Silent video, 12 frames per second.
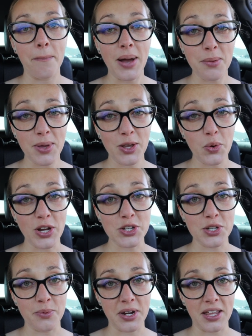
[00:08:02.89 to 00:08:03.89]
My big
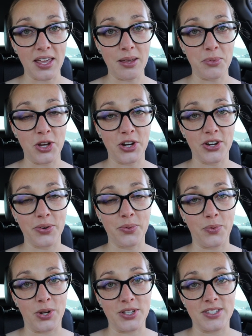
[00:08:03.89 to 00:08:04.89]
question when I came
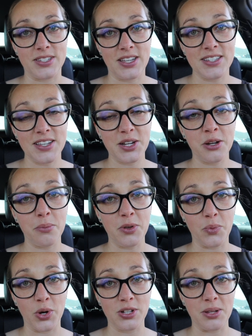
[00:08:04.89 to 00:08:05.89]
here was, is it going to
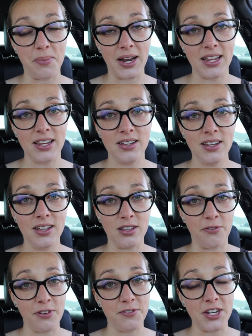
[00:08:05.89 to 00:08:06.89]
be worth the money,
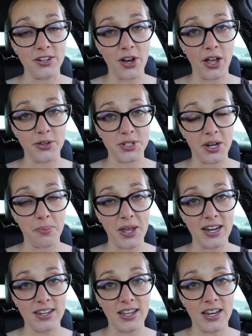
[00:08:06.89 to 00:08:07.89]
the $15 that I
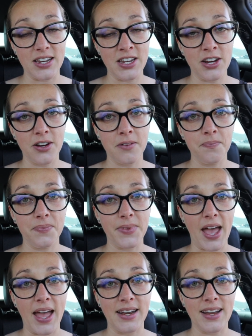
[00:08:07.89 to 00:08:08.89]
paid to get in here?
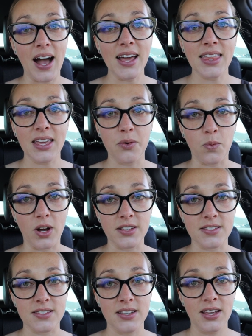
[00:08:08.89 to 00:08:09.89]
And I think it
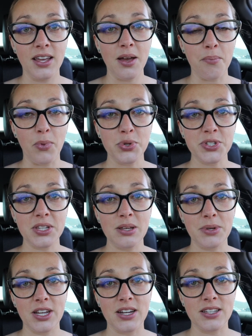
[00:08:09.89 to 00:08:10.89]
was,
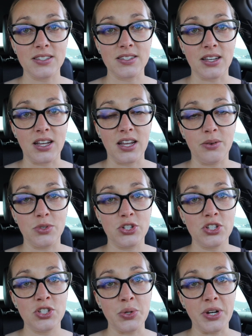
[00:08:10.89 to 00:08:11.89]
mostly because it was
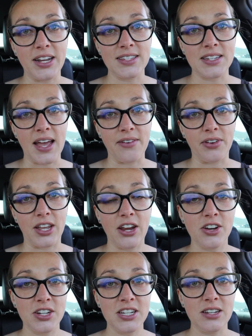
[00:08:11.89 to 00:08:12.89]
just so nice to have a
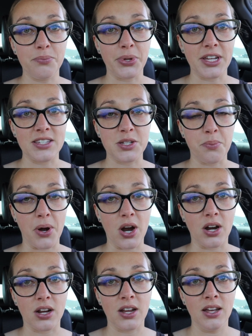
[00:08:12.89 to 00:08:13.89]
guaranteed place to
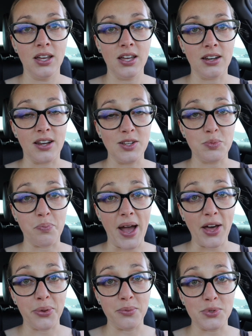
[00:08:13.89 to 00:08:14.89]
park, nice
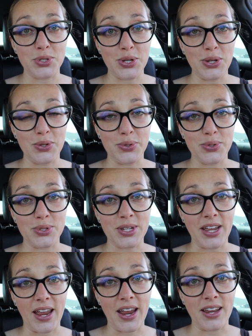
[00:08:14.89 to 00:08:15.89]
bathrooms to
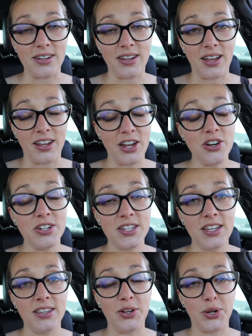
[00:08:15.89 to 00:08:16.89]
use, and a
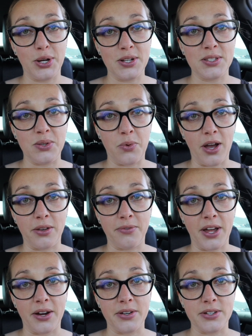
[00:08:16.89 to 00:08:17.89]
guarantee that you're going to see
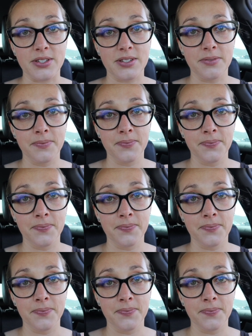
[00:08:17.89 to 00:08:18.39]
wildflowers.